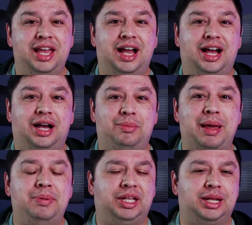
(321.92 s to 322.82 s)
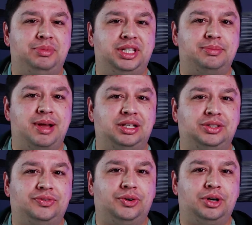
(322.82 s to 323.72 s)
I picked up this mouse
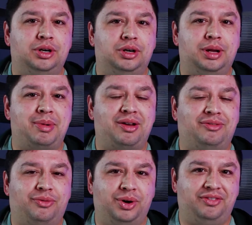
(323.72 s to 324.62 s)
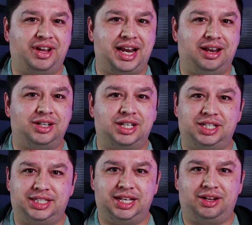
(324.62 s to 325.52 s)
for about $45 on
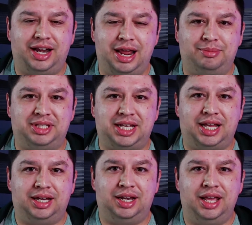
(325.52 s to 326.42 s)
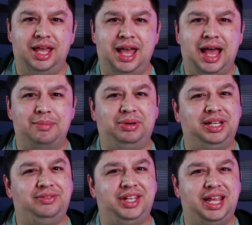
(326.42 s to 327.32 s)
sale on Amazon. I
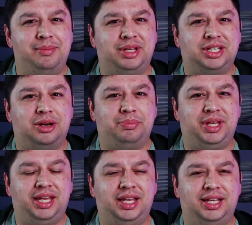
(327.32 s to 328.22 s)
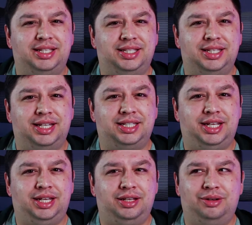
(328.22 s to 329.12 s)
believe the MSRP is
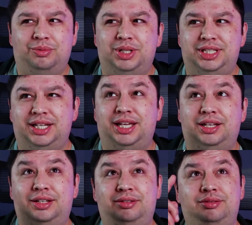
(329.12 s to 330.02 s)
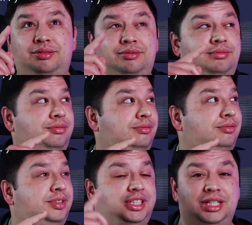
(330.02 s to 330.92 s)
$60. Once again,
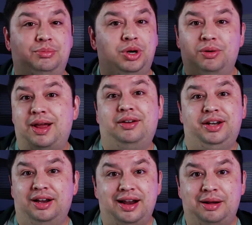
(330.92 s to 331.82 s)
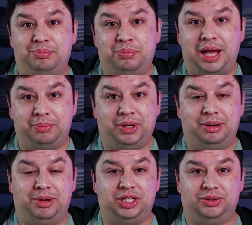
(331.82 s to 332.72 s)
somewhere around here. I'll put it
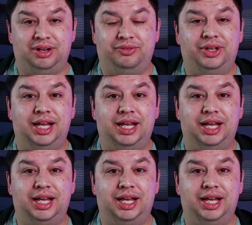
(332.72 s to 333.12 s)
up on screen for you